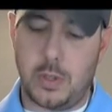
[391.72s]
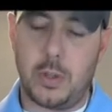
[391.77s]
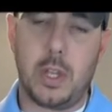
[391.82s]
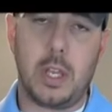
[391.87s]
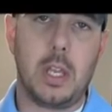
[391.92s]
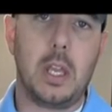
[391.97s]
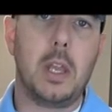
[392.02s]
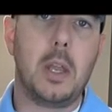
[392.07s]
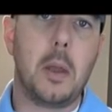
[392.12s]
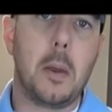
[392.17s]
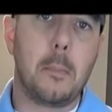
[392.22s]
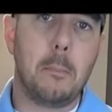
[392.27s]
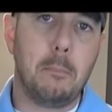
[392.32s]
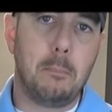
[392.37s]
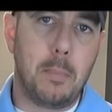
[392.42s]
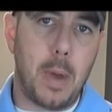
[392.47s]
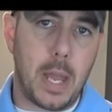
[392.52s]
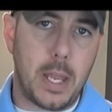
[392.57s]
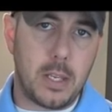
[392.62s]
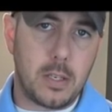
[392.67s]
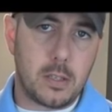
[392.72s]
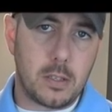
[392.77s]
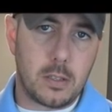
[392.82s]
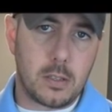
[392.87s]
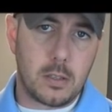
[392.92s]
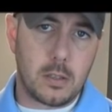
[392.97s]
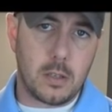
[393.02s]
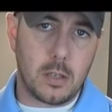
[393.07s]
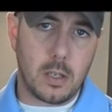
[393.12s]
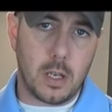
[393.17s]
the
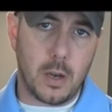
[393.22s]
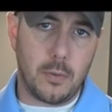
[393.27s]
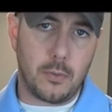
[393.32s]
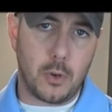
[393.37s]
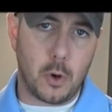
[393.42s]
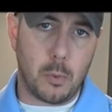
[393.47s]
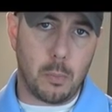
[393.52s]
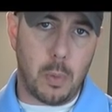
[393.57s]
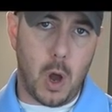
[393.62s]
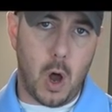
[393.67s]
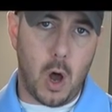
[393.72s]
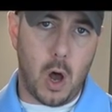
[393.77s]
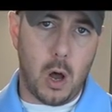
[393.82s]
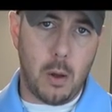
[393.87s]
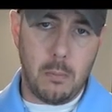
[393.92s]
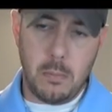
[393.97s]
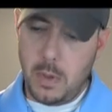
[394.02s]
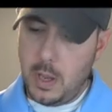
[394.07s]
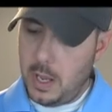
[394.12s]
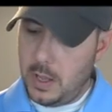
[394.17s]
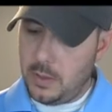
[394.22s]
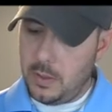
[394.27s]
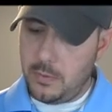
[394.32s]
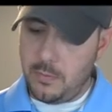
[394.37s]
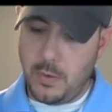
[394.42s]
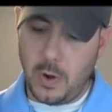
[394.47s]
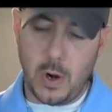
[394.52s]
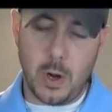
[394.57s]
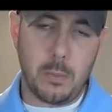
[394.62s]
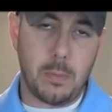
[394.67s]
base of your palm and the
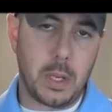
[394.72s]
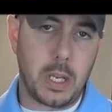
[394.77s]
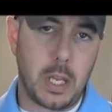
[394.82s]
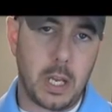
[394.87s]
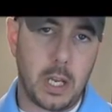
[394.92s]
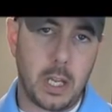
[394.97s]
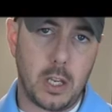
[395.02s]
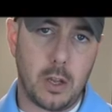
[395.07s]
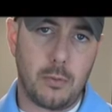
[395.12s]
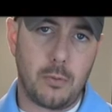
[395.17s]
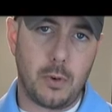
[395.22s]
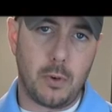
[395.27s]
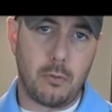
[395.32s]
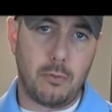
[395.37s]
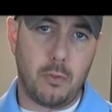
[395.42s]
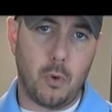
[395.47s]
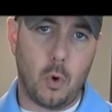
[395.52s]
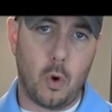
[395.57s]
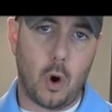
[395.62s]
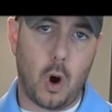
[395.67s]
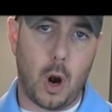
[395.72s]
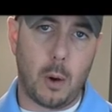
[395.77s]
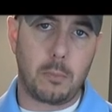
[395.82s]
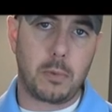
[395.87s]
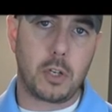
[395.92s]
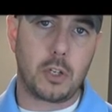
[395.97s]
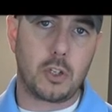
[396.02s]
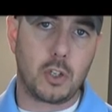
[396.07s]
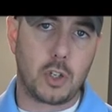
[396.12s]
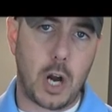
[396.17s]
very beginning of your forearm
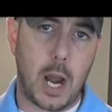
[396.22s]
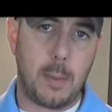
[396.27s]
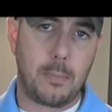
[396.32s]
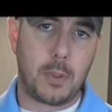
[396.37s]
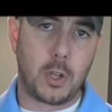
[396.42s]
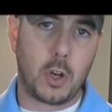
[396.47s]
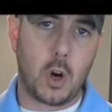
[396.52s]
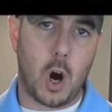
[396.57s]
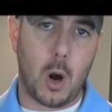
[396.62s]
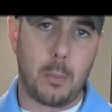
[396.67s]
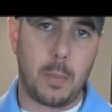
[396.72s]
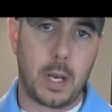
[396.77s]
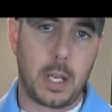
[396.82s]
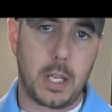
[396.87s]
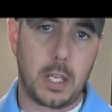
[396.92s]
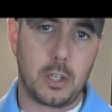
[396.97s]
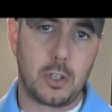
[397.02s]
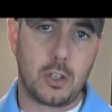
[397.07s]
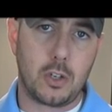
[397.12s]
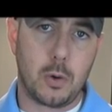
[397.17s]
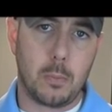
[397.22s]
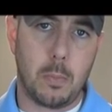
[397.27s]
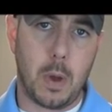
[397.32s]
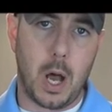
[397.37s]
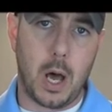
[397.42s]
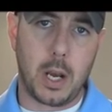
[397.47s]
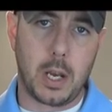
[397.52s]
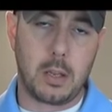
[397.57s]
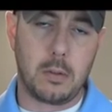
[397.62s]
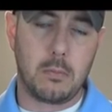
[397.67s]
to trap the garment against your
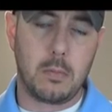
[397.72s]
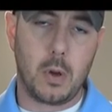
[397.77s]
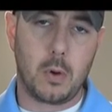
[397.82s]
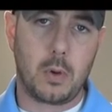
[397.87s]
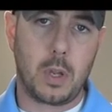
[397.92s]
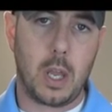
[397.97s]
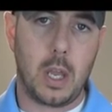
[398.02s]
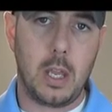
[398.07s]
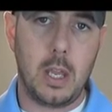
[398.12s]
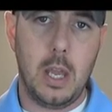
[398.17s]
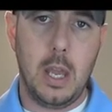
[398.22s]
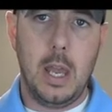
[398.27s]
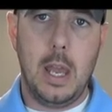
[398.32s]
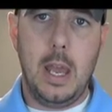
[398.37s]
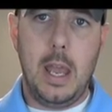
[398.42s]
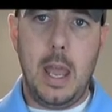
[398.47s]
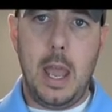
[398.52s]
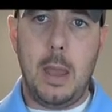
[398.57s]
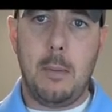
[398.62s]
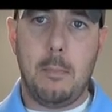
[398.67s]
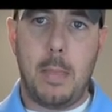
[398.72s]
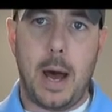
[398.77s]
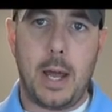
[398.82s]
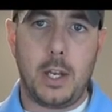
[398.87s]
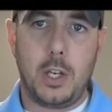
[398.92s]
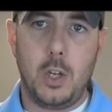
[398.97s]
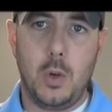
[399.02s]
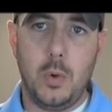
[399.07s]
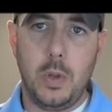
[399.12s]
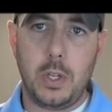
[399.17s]
body, okay? And by
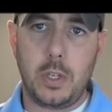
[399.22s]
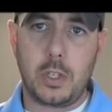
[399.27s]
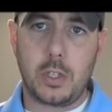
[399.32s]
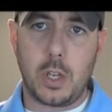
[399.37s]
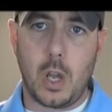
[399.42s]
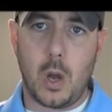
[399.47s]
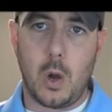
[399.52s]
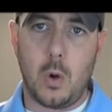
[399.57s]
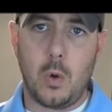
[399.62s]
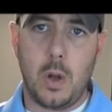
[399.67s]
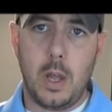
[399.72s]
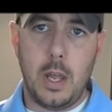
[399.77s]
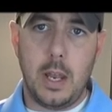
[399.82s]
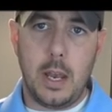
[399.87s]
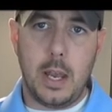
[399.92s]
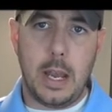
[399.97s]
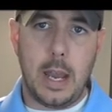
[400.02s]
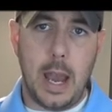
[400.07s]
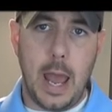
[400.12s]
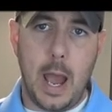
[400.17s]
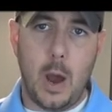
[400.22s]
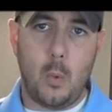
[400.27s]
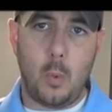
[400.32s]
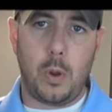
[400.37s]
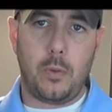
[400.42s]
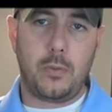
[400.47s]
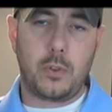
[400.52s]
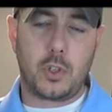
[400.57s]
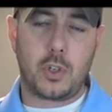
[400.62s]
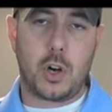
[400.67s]
doing so, now
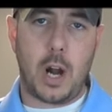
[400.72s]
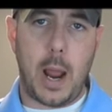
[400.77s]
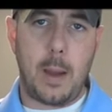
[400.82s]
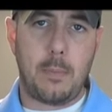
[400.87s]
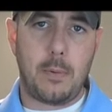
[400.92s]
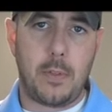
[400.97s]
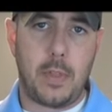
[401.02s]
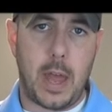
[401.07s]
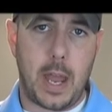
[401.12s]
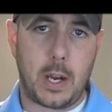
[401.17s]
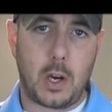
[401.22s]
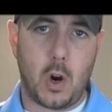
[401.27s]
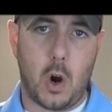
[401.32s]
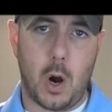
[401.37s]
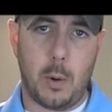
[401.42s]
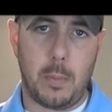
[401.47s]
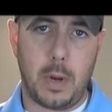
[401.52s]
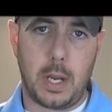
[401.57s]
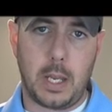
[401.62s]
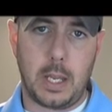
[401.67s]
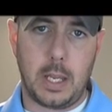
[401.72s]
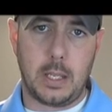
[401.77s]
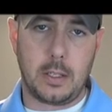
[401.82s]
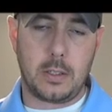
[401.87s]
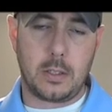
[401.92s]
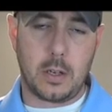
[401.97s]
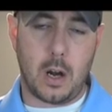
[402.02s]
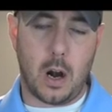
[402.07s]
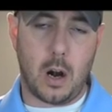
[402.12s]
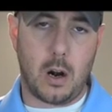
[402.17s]
we've trapped that garment
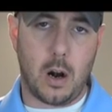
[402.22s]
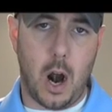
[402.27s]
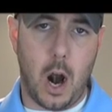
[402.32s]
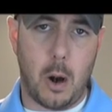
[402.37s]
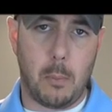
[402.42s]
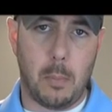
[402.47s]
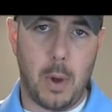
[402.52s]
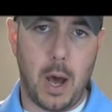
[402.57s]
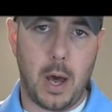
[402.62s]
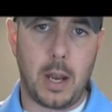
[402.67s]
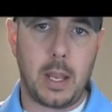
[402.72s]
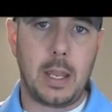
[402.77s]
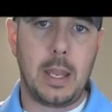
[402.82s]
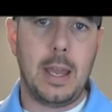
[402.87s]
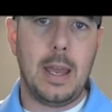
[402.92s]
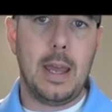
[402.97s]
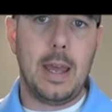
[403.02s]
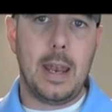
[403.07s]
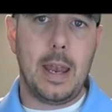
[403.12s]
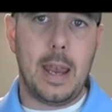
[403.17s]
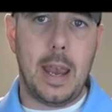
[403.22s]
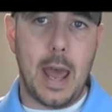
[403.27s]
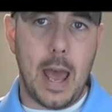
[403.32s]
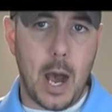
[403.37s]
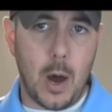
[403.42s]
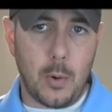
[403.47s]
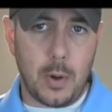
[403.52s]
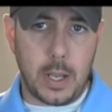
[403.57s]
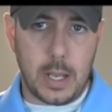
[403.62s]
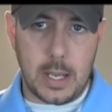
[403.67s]
against our, our body.
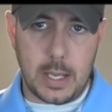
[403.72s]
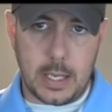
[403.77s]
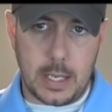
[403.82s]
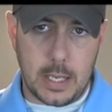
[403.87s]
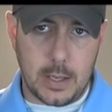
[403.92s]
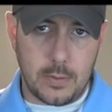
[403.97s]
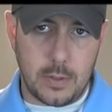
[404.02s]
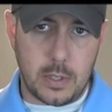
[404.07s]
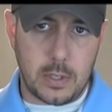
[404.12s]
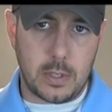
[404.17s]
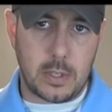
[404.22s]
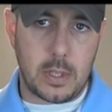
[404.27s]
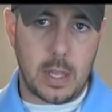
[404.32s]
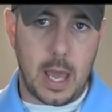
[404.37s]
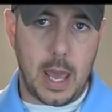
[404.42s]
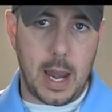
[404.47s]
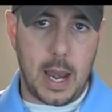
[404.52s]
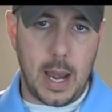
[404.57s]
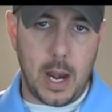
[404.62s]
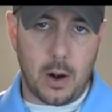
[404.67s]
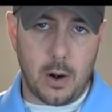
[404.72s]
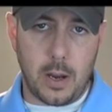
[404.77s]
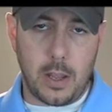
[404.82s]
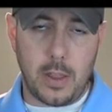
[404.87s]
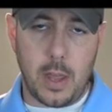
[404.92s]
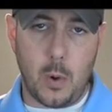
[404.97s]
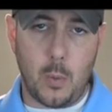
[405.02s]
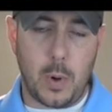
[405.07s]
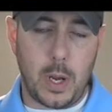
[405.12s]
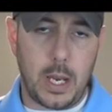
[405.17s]
Now it gives us that area
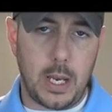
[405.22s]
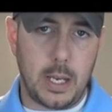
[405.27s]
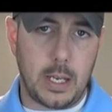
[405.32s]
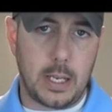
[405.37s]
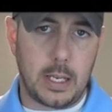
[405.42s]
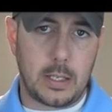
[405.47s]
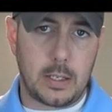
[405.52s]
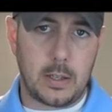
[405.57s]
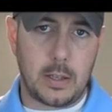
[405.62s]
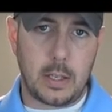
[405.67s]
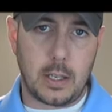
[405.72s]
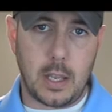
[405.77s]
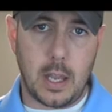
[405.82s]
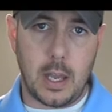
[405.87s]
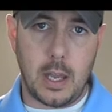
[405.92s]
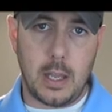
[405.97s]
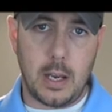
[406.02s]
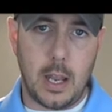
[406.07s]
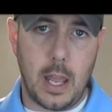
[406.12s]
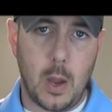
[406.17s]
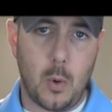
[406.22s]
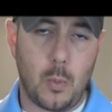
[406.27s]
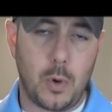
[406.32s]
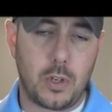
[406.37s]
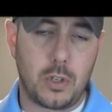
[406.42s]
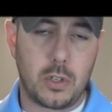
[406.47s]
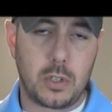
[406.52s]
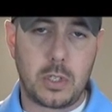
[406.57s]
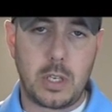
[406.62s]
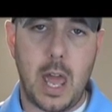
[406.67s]
that we need to get to the gun, and we
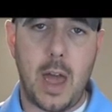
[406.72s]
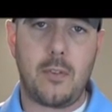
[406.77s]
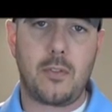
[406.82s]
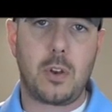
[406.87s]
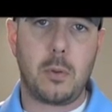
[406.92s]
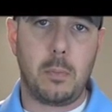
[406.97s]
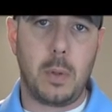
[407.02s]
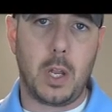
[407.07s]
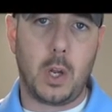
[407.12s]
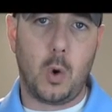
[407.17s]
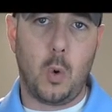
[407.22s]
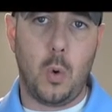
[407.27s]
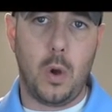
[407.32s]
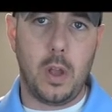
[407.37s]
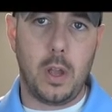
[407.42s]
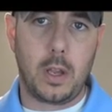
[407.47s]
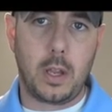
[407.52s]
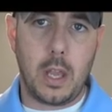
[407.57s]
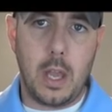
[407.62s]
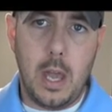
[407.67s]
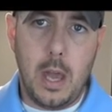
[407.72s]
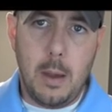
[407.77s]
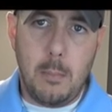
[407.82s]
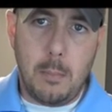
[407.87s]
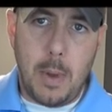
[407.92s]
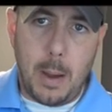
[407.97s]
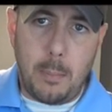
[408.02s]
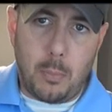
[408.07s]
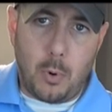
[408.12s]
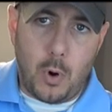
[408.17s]
just have to be quick
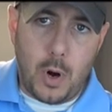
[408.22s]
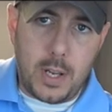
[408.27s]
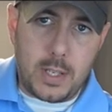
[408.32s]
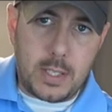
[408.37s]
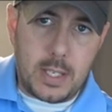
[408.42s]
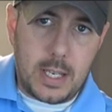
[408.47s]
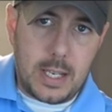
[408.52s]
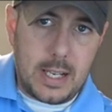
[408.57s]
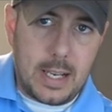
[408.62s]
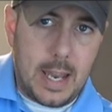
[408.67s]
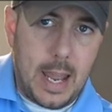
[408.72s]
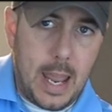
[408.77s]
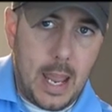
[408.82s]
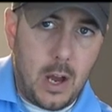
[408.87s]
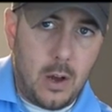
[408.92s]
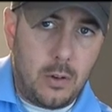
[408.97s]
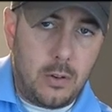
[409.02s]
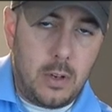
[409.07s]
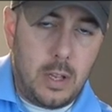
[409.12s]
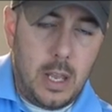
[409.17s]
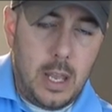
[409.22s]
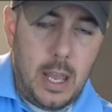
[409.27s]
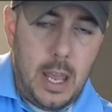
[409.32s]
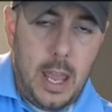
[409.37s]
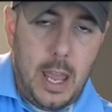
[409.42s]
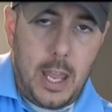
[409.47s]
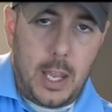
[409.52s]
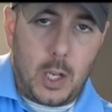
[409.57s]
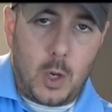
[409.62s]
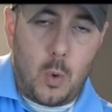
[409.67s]
by pressing down
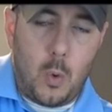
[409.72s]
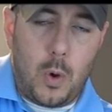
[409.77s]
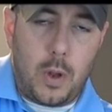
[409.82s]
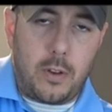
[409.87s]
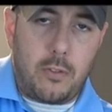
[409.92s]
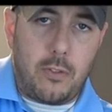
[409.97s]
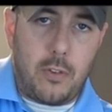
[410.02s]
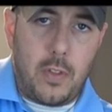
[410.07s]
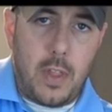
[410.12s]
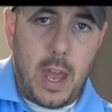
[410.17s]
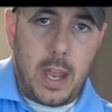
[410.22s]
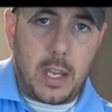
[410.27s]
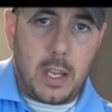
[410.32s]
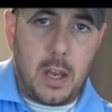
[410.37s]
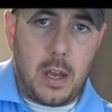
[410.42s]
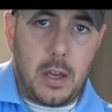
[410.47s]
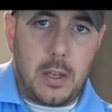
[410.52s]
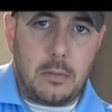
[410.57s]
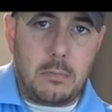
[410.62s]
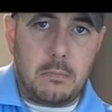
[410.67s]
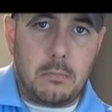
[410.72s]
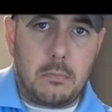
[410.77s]
and going for that gun,